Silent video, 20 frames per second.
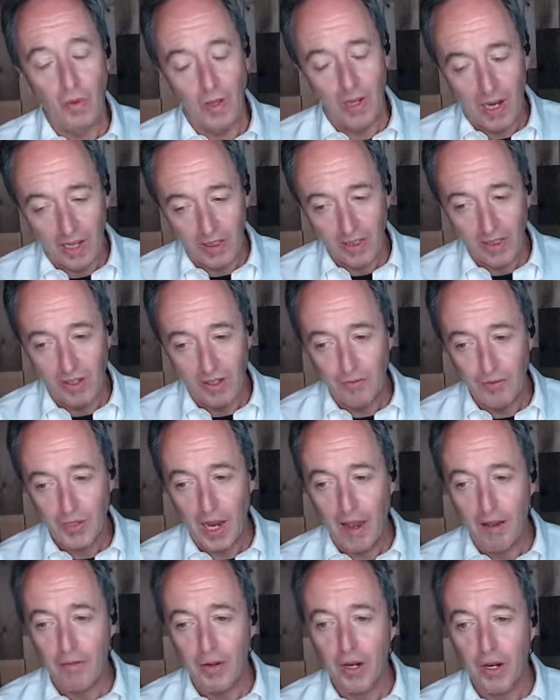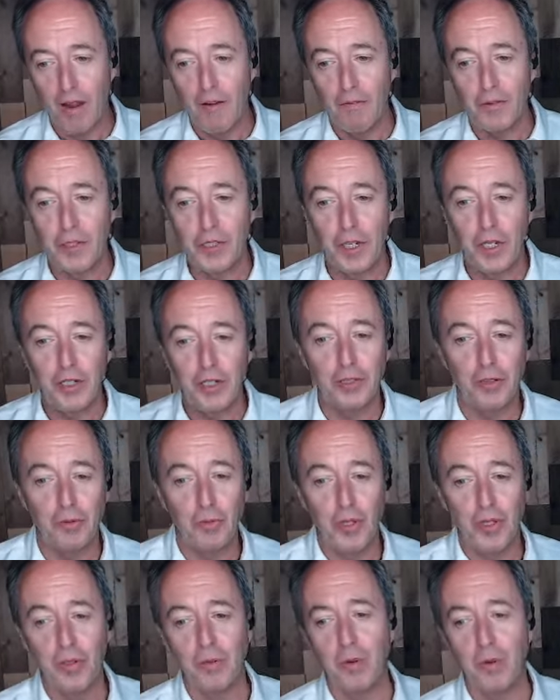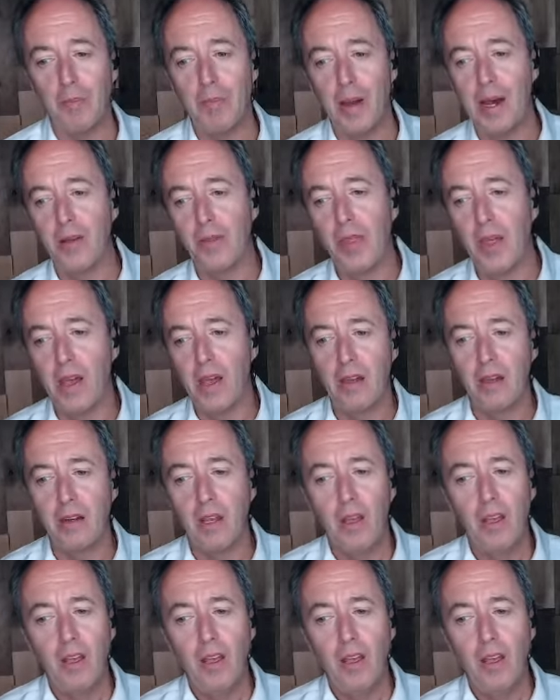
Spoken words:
I'd love to have a conversation with you about that.